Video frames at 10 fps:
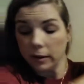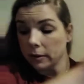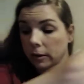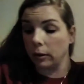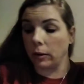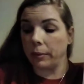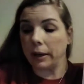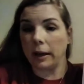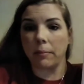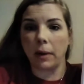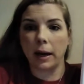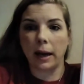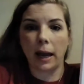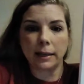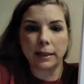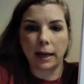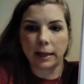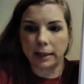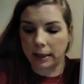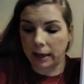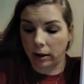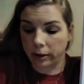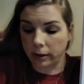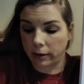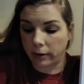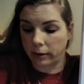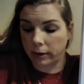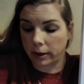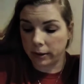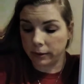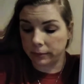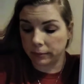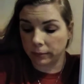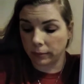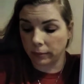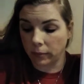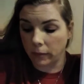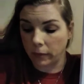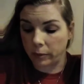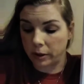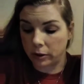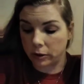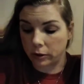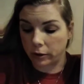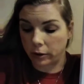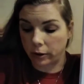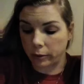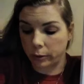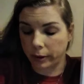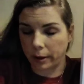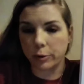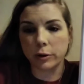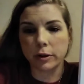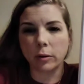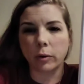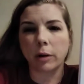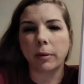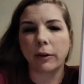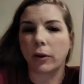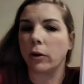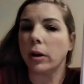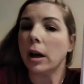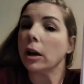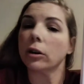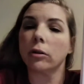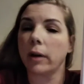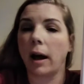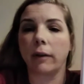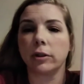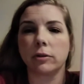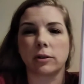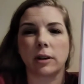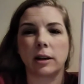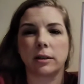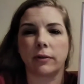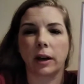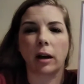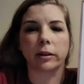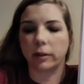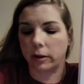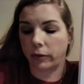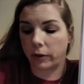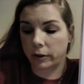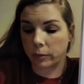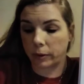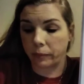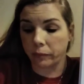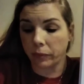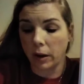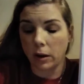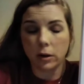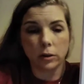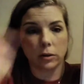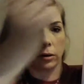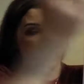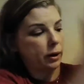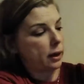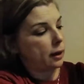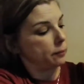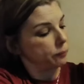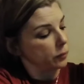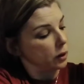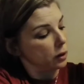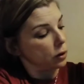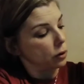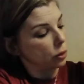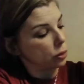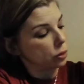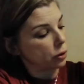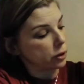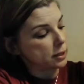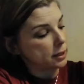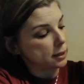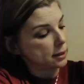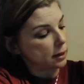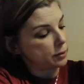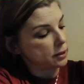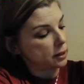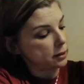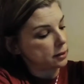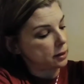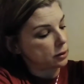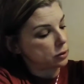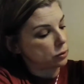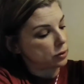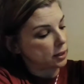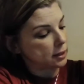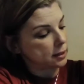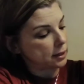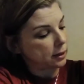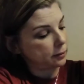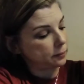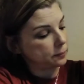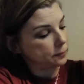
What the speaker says: So I'm going to get my handy dandy calculator out here. Let me just turn it real quick. I'm using the one on my phone. You don't have to use a scientific calculator for this one. So we get 36 times 6 is 216.